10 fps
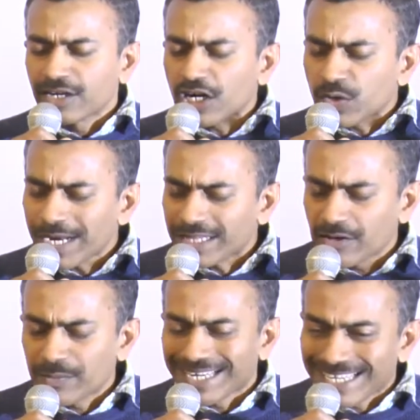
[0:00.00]
not only they
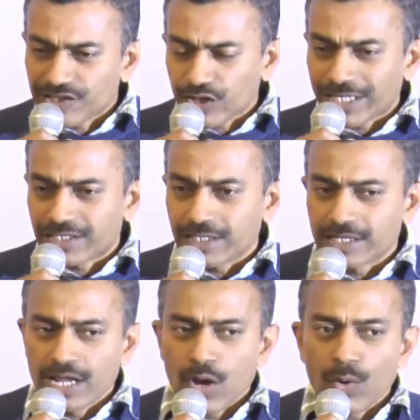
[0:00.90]
have been instructed,
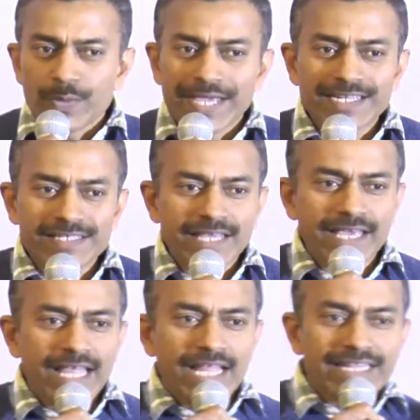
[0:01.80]
what we can
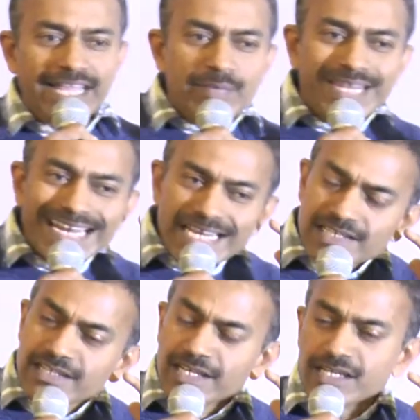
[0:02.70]
say, they've been
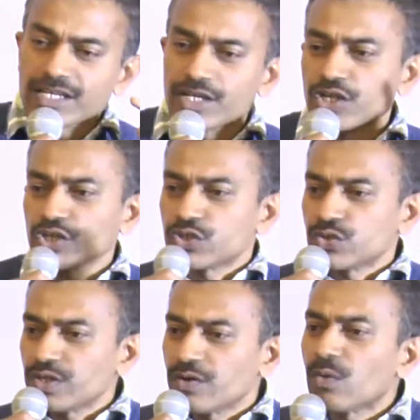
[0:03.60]
listening
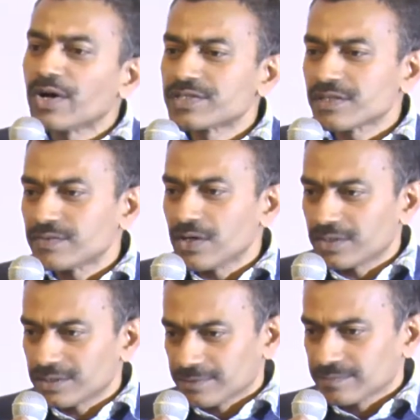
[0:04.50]
to the voice of
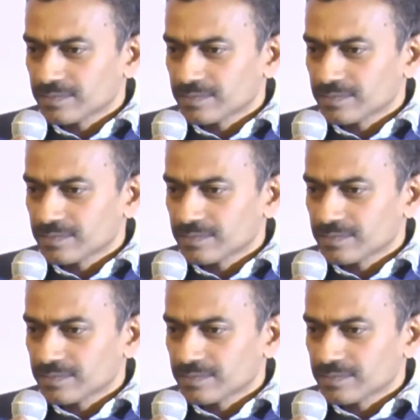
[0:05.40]
God.